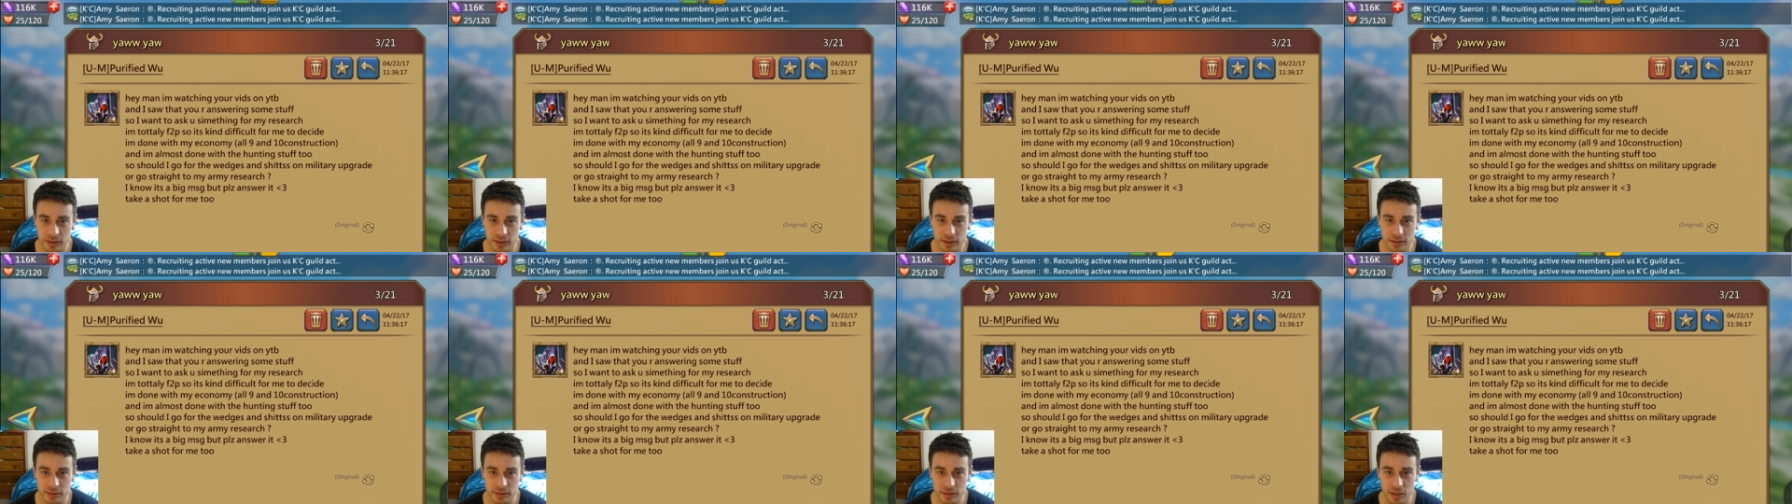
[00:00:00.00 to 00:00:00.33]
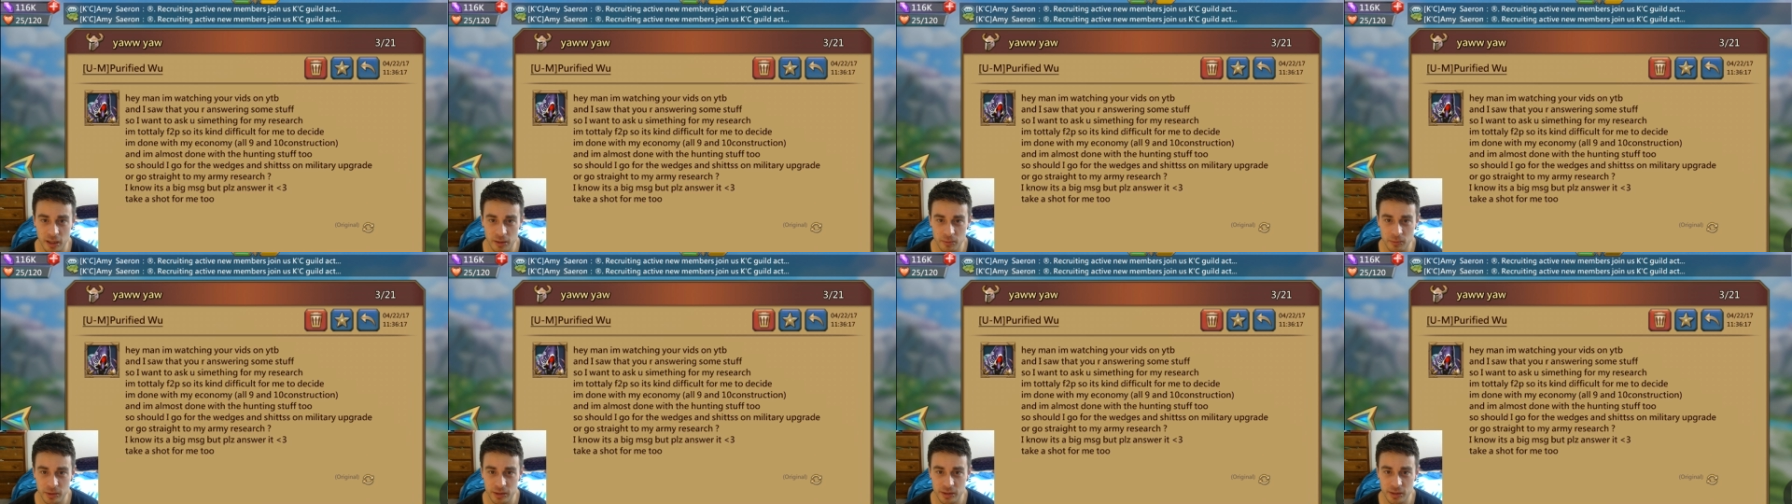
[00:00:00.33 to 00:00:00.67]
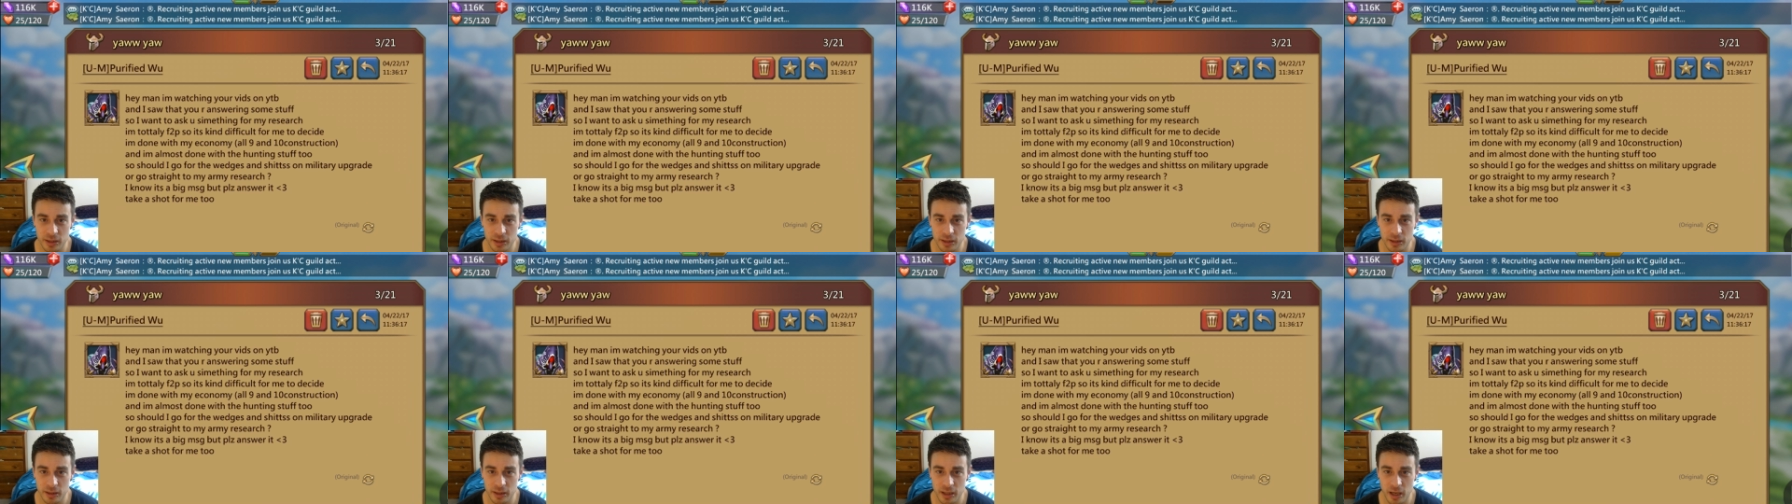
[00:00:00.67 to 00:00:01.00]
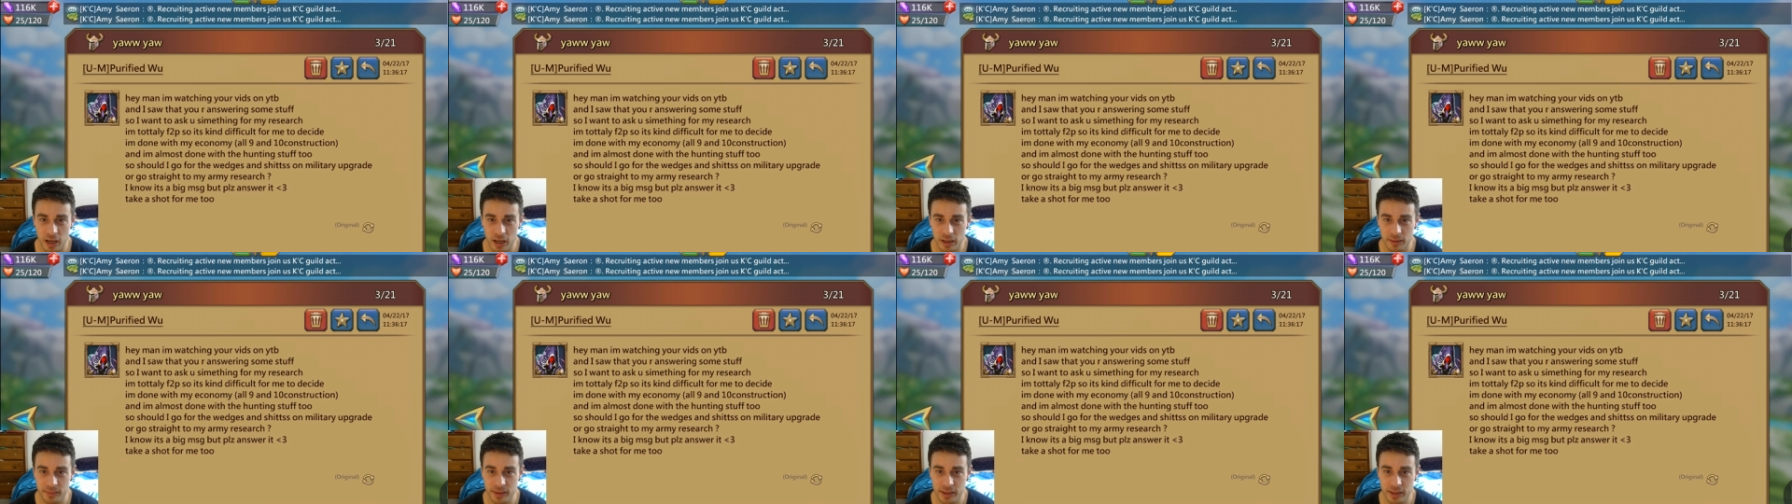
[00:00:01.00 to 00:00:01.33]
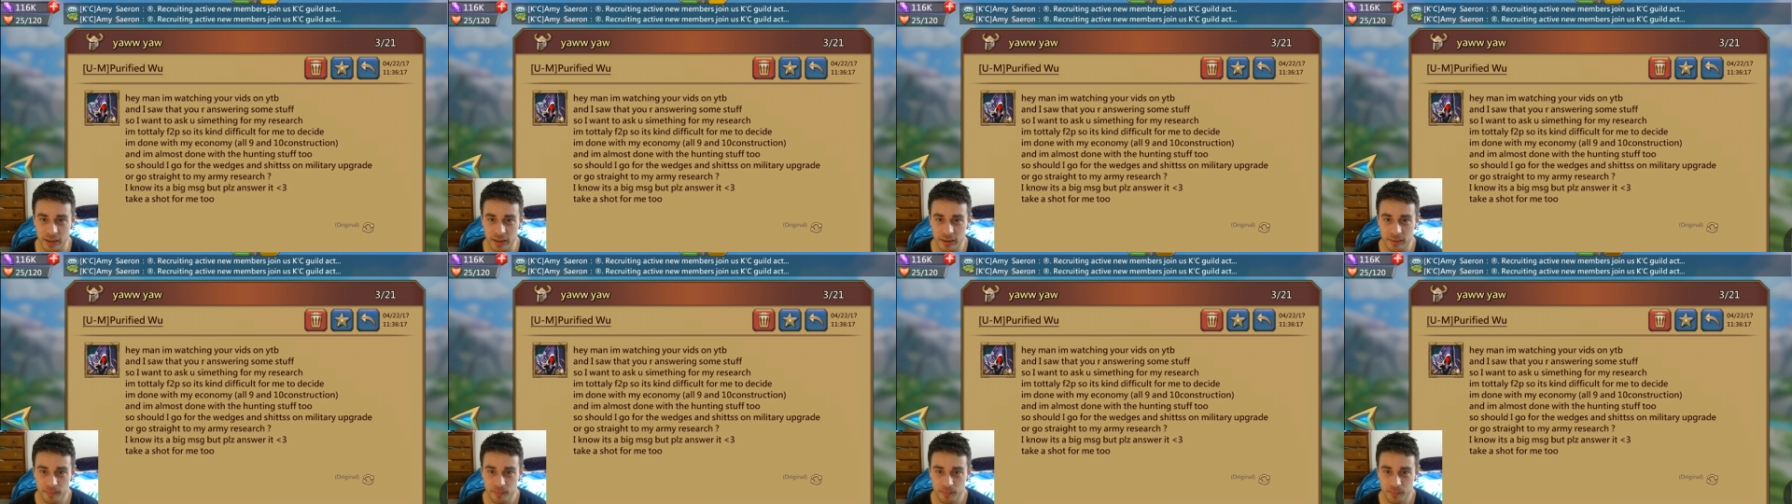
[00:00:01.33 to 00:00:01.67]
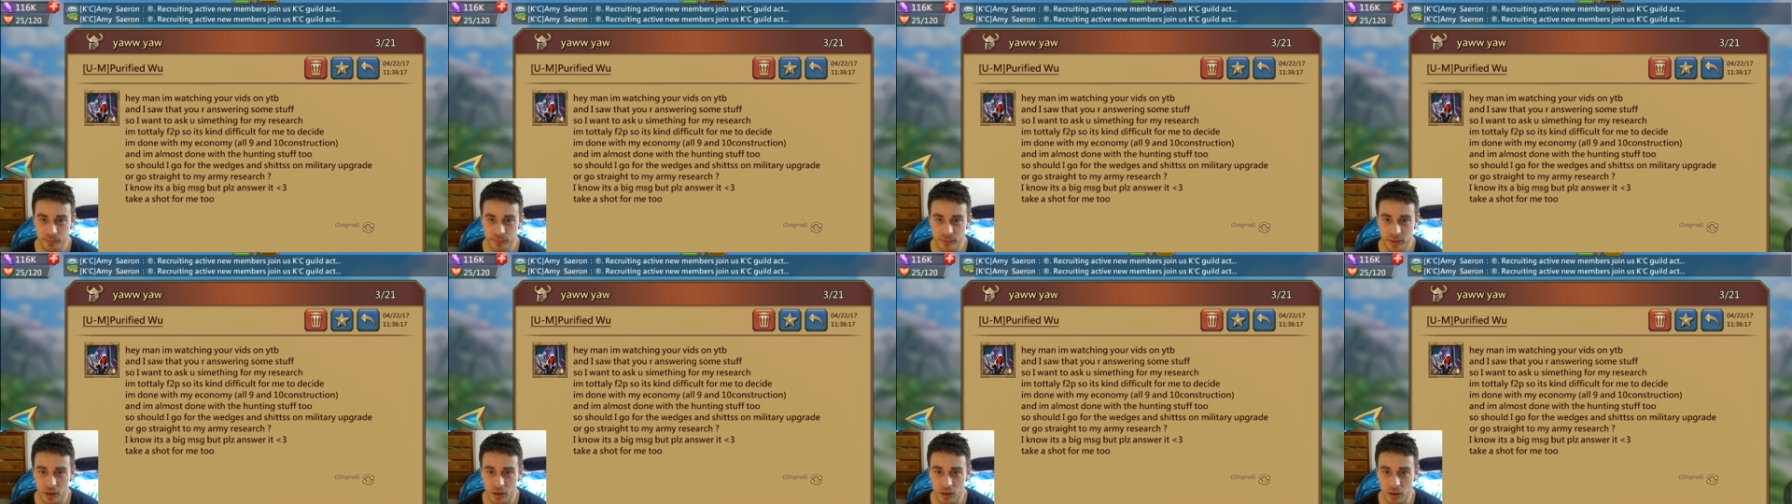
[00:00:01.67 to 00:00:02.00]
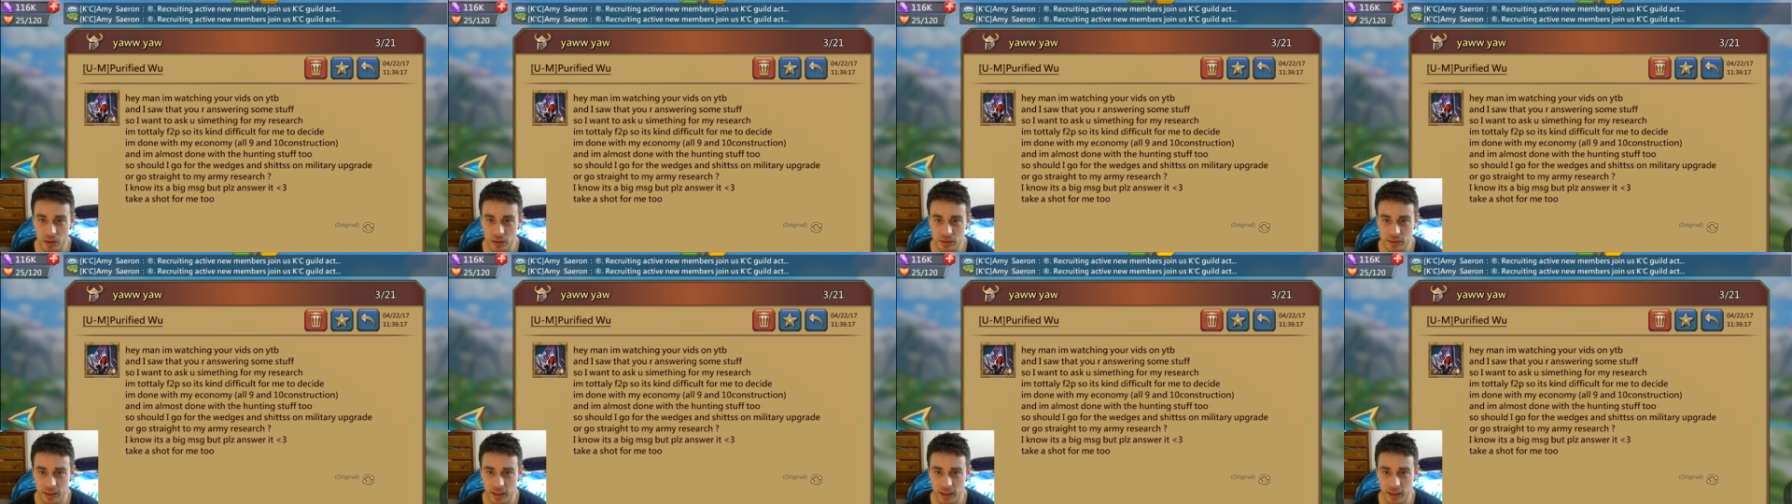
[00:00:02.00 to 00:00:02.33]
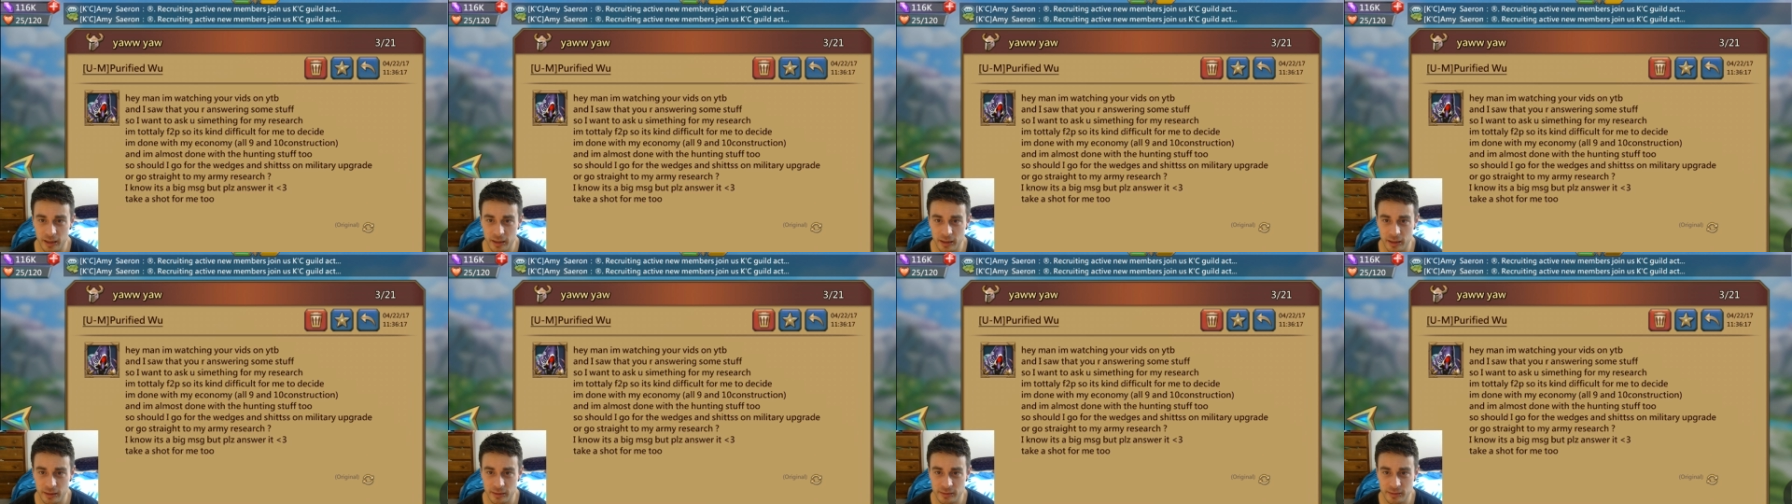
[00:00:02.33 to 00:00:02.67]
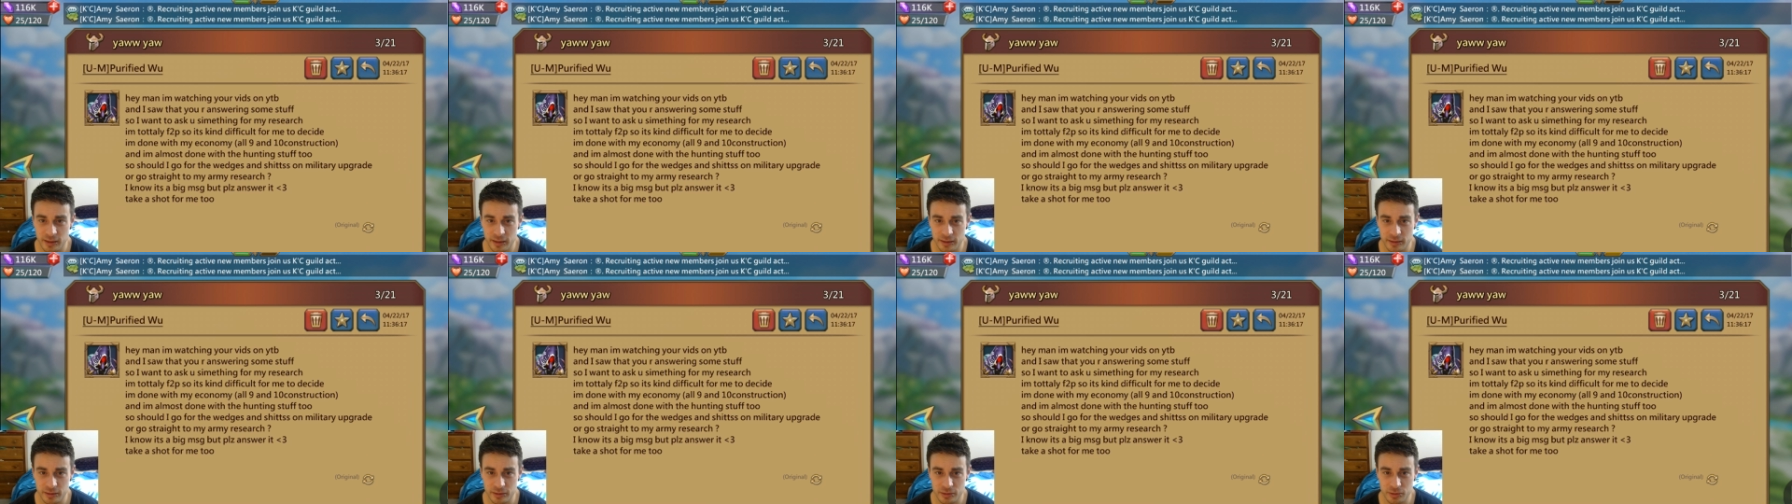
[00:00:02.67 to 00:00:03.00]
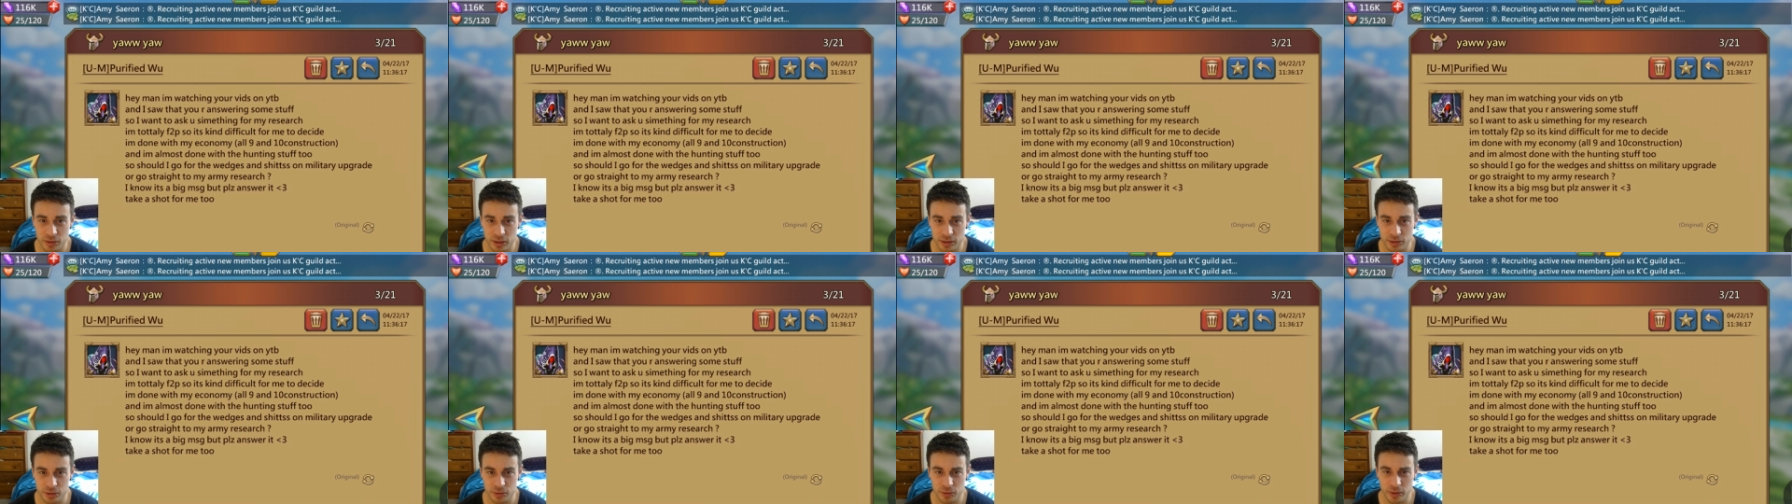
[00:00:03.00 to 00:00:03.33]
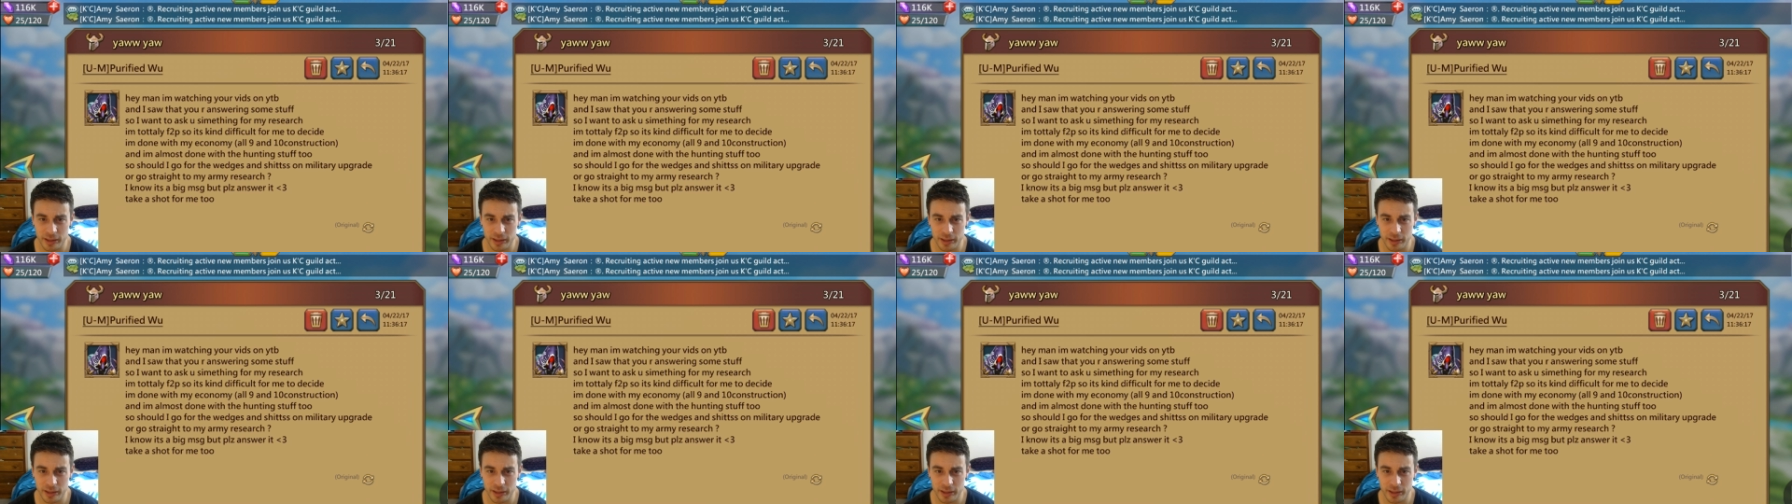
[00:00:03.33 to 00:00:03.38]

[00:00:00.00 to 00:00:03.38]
He's done with the economy, all 9 and 10 construction,